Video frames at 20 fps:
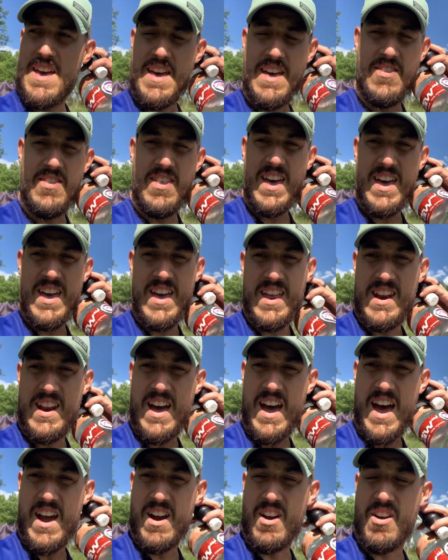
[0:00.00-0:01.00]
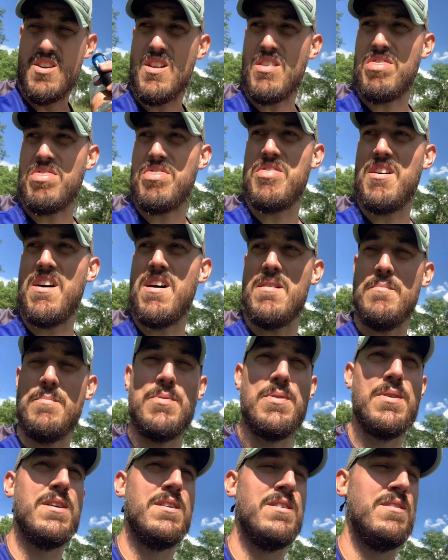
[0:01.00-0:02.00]
And then I heard a thump
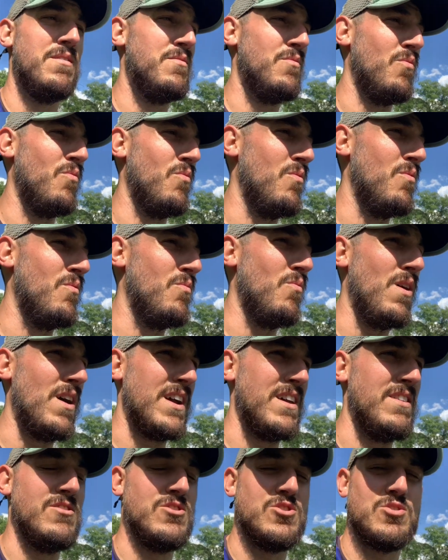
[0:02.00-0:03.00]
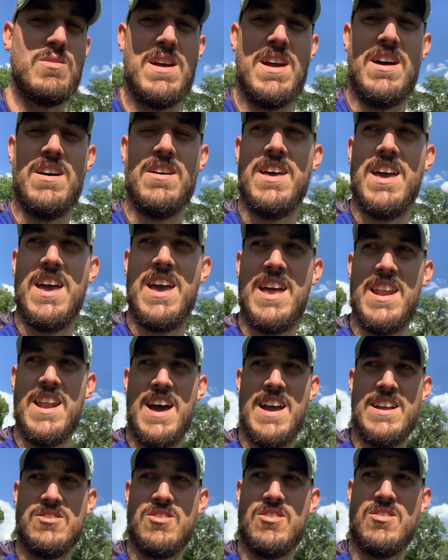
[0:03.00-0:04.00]
walking the trail and
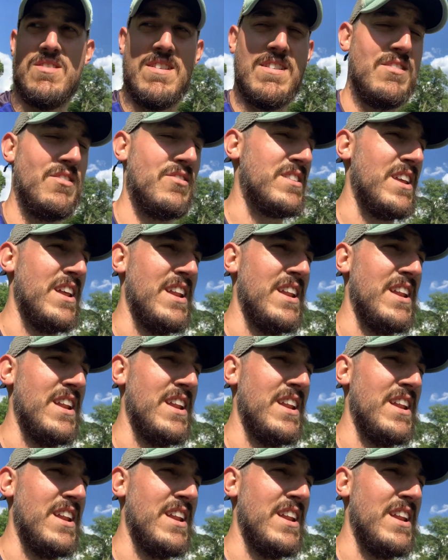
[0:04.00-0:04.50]
I turned around and looked,